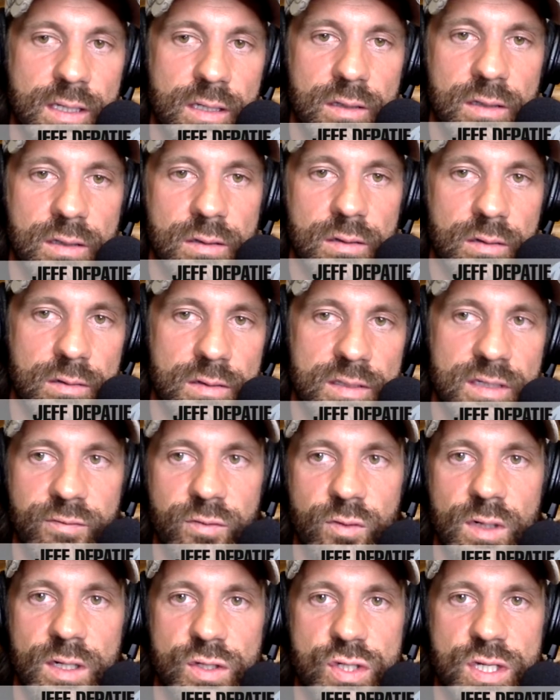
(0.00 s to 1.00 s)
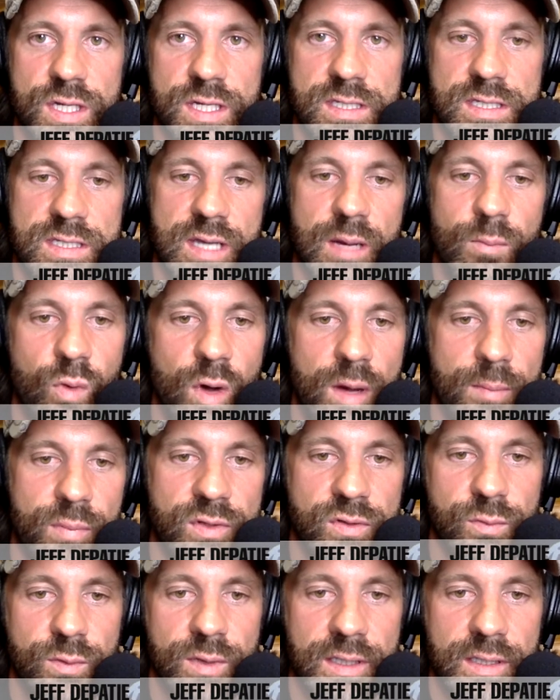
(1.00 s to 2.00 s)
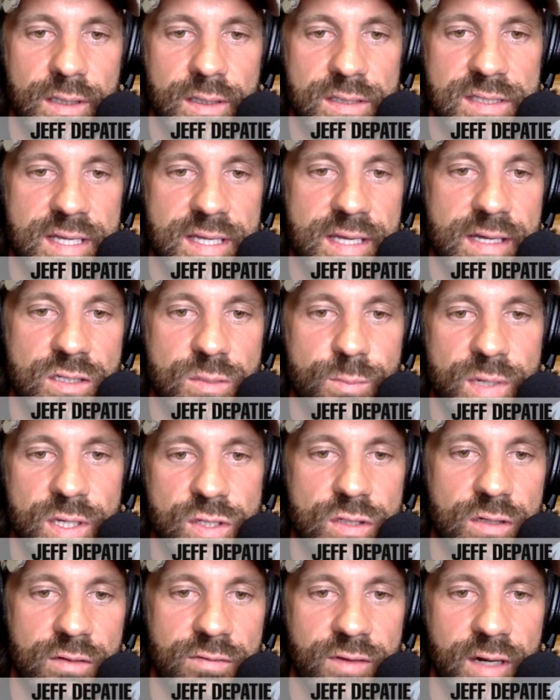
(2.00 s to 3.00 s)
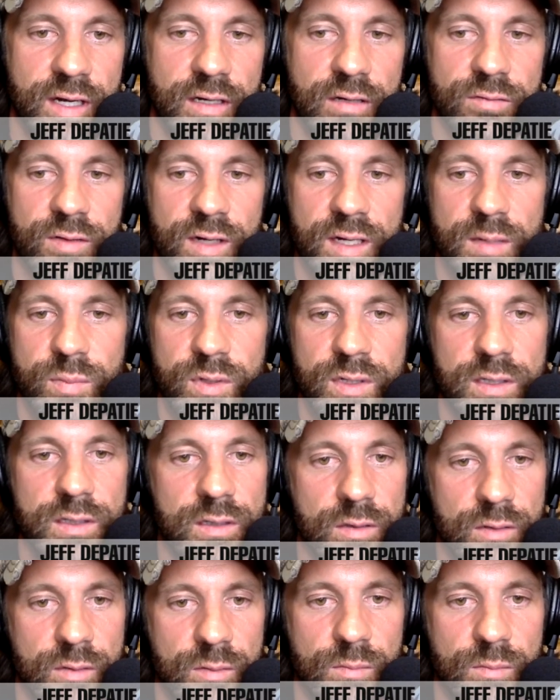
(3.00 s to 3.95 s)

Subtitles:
can differentiate somewhat between a sales pitch and a firefight, but